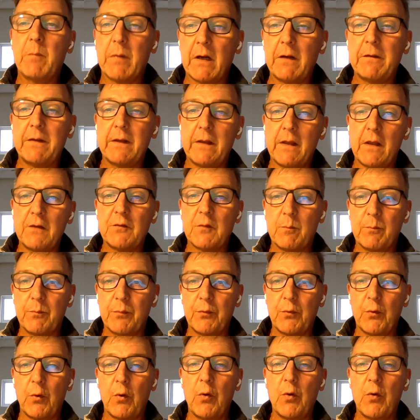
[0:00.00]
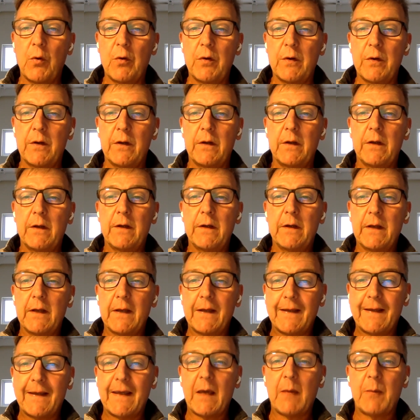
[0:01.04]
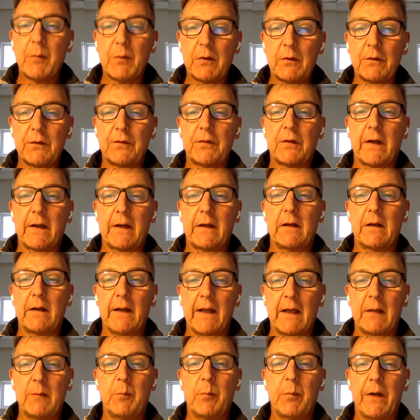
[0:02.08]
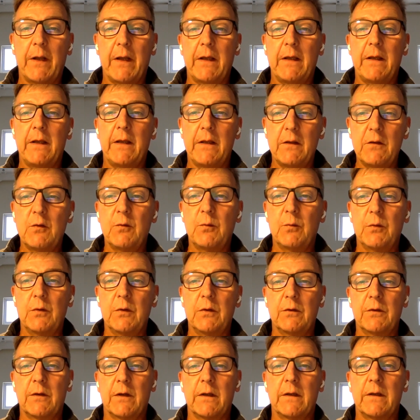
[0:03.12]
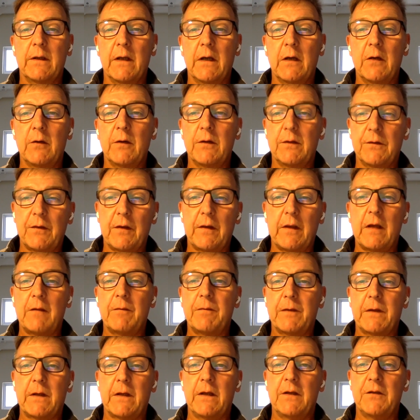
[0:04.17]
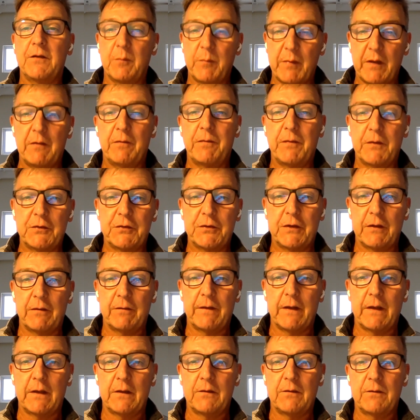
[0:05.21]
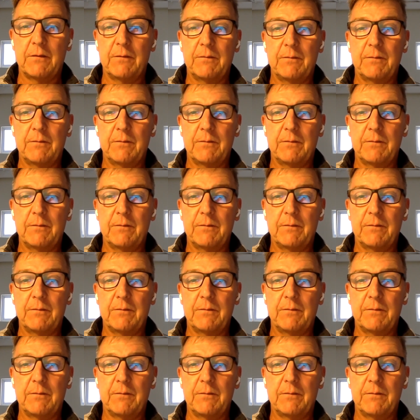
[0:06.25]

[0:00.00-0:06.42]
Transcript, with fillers: but I think there's a broad capital cycle at play in the world right now, and South Africa is a beneficiary of that.